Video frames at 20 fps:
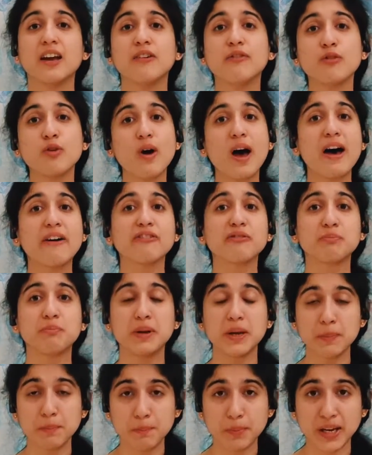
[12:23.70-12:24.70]
If you have
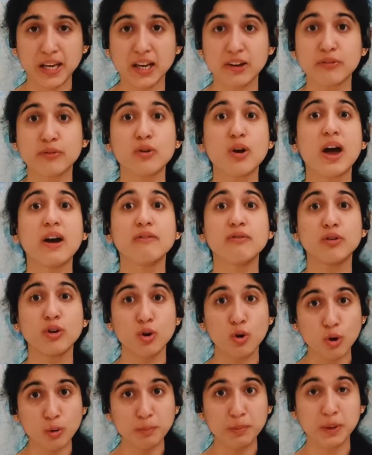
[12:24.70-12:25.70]
BP, if you have
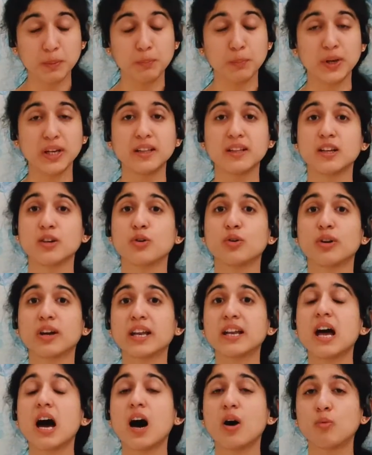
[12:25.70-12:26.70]
low BP, then you
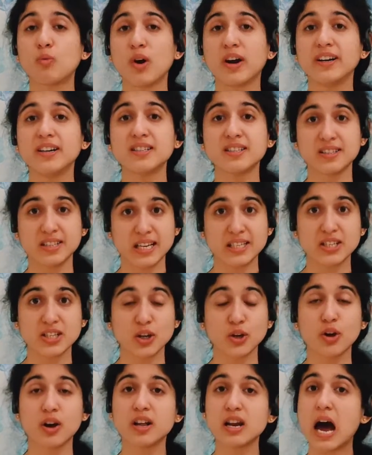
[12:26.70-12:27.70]
can avoid
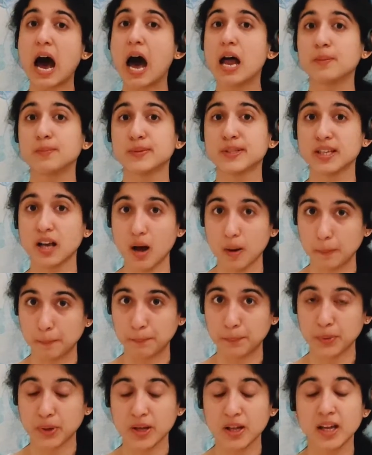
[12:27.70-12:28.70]
stretching your arms up.
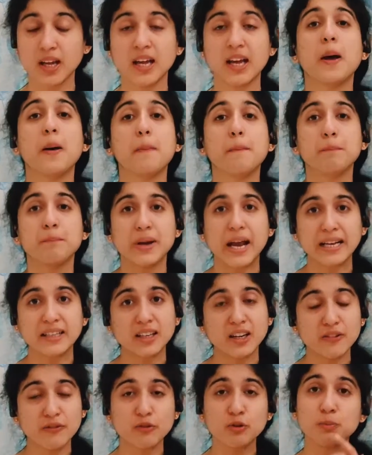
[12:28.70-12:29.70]

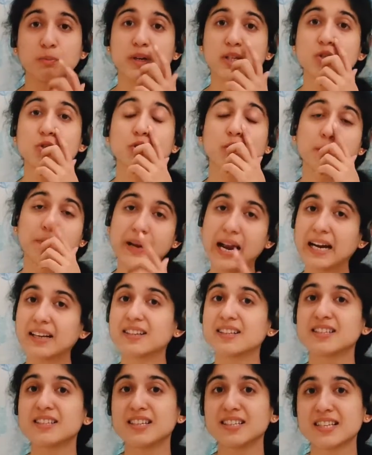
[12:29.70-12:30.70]
Pregnant women should
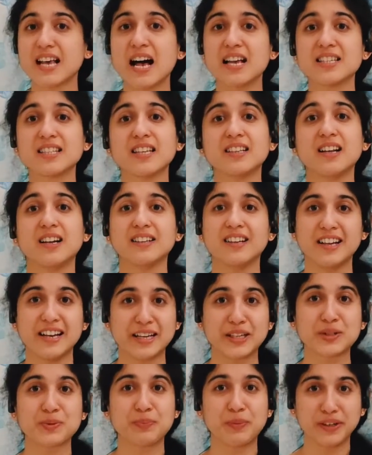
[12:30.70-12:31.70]
practice this asana under
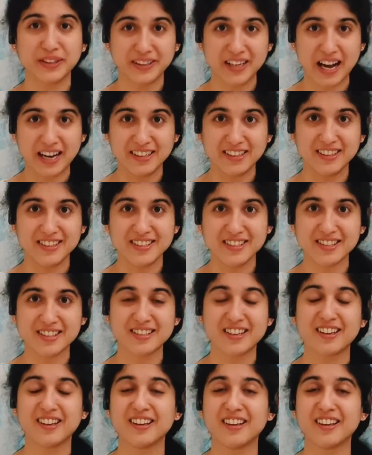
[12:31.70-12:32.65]
expert guidance.